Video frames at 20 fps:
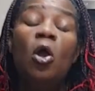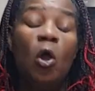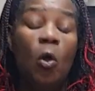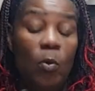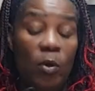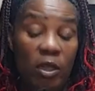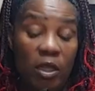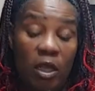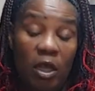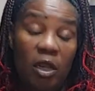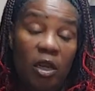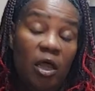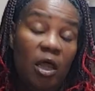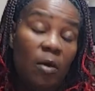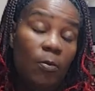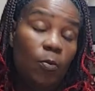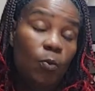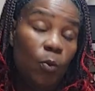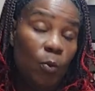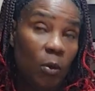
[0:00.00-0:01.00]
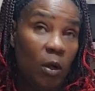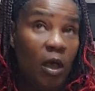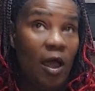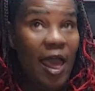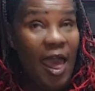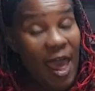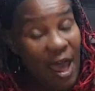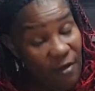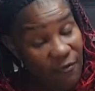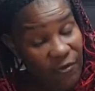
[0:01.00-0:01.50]
we cut up a
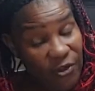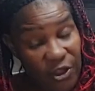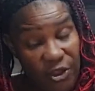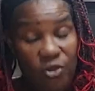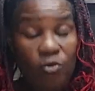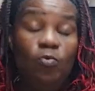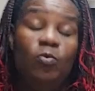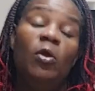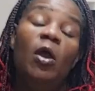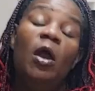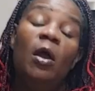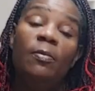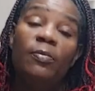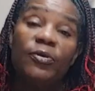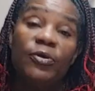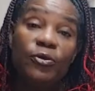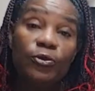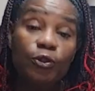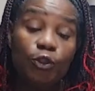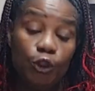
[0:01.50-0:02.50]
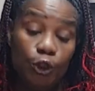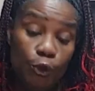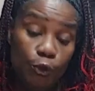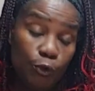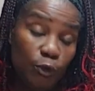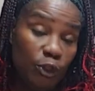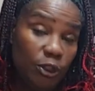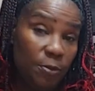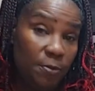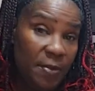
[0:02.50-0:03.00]
half a cucumber,
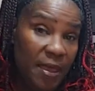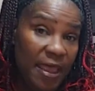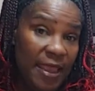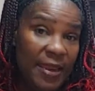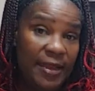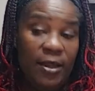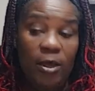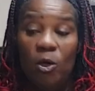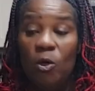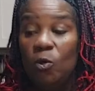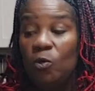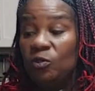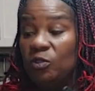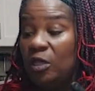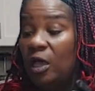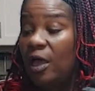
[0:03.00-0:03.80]
2 tomatoes,